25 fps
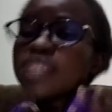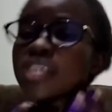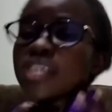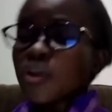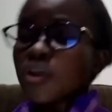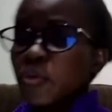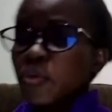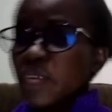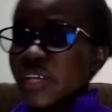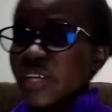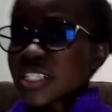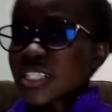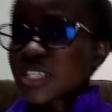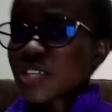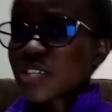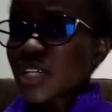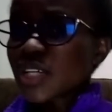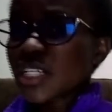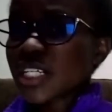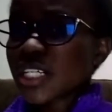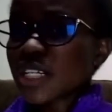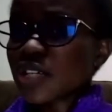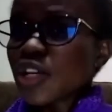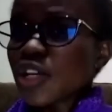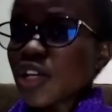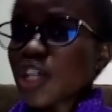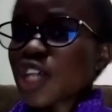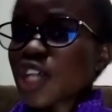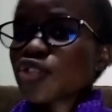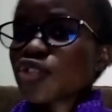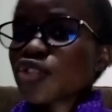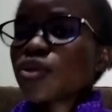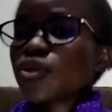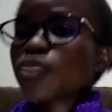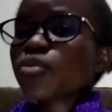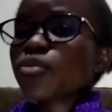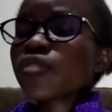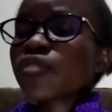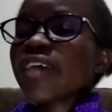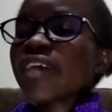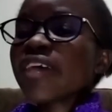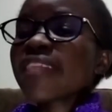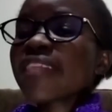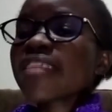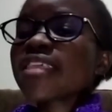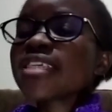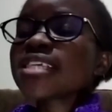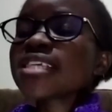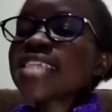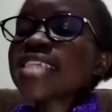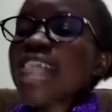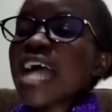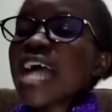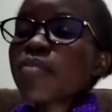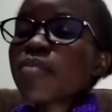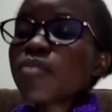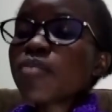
so comprehensive sexuality education will provide these young